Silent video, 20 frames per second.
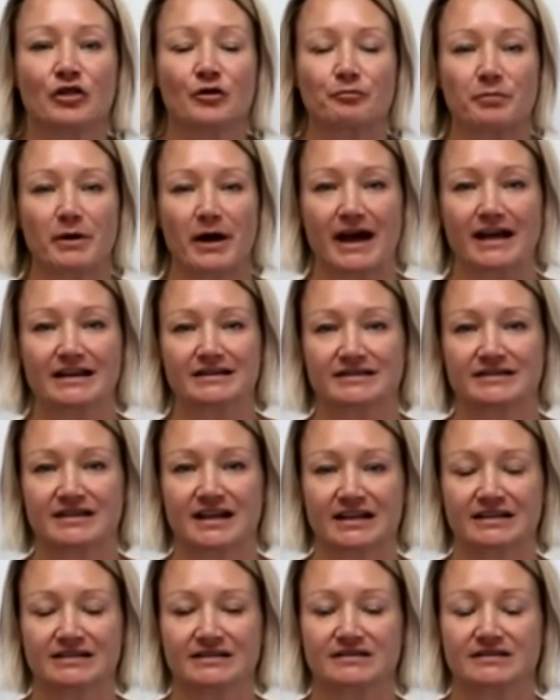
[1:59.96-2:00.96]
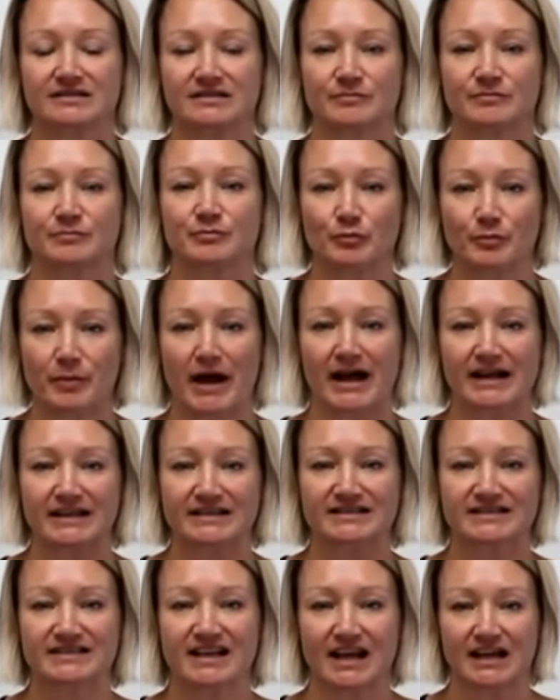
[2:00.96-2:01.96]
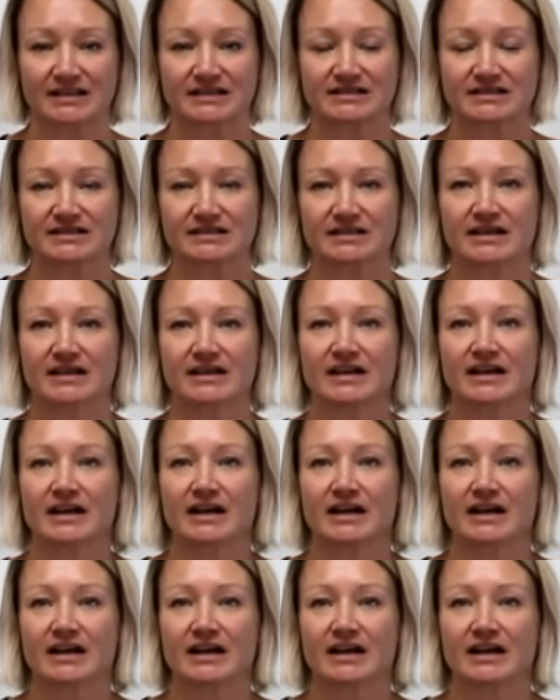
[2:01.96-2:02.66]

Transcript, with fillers: the past tense, simple past tense.